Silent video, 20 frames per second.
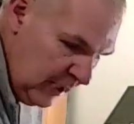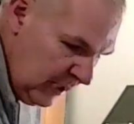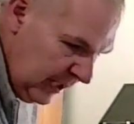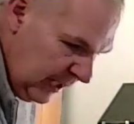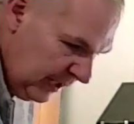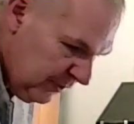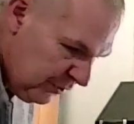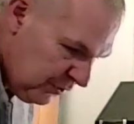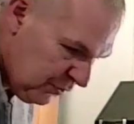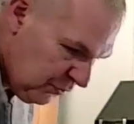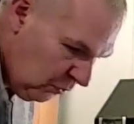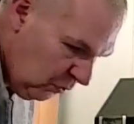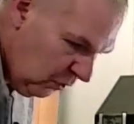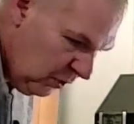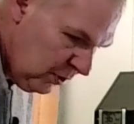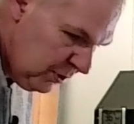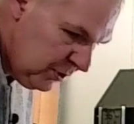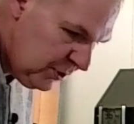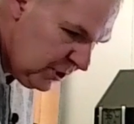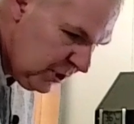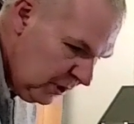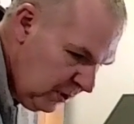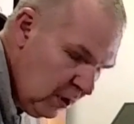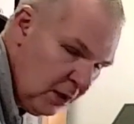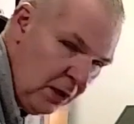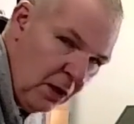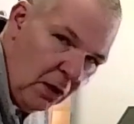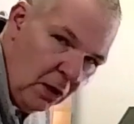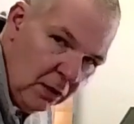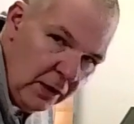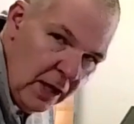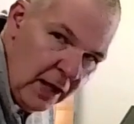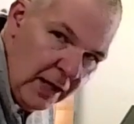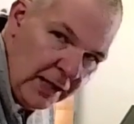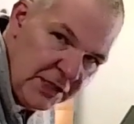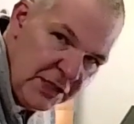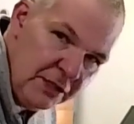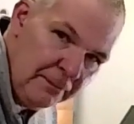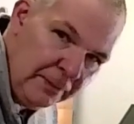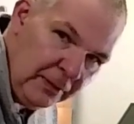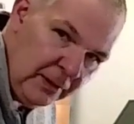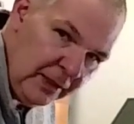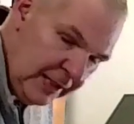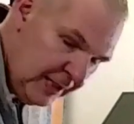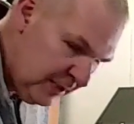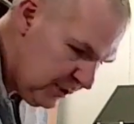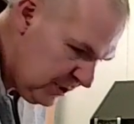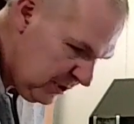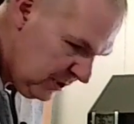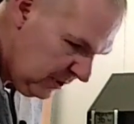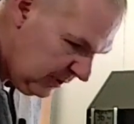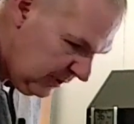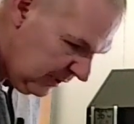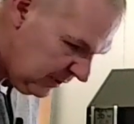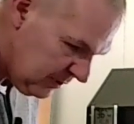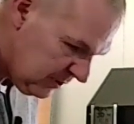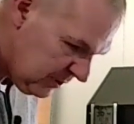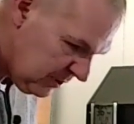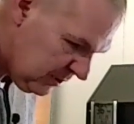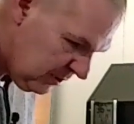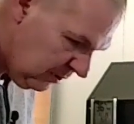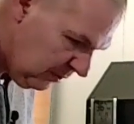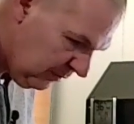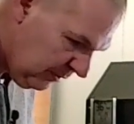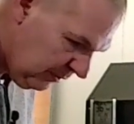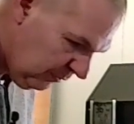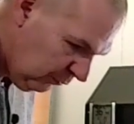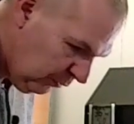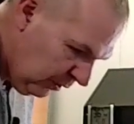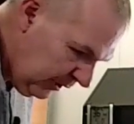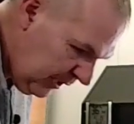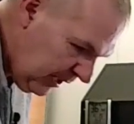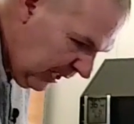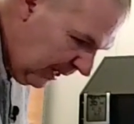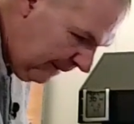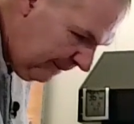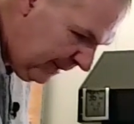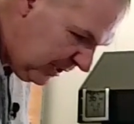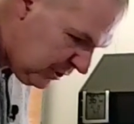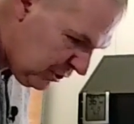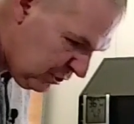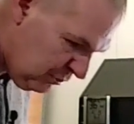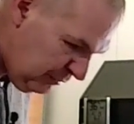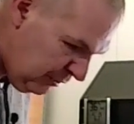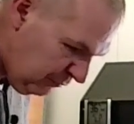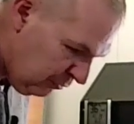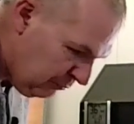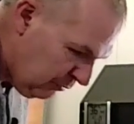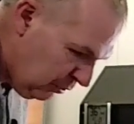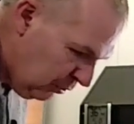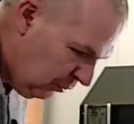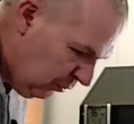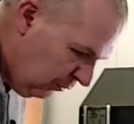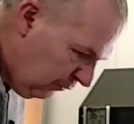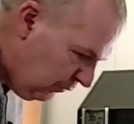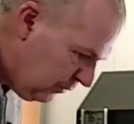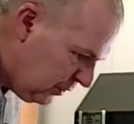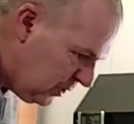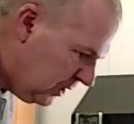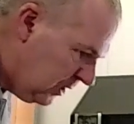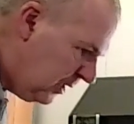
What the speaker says: And the drawers are locked in place. And so they're really not meant to be removed.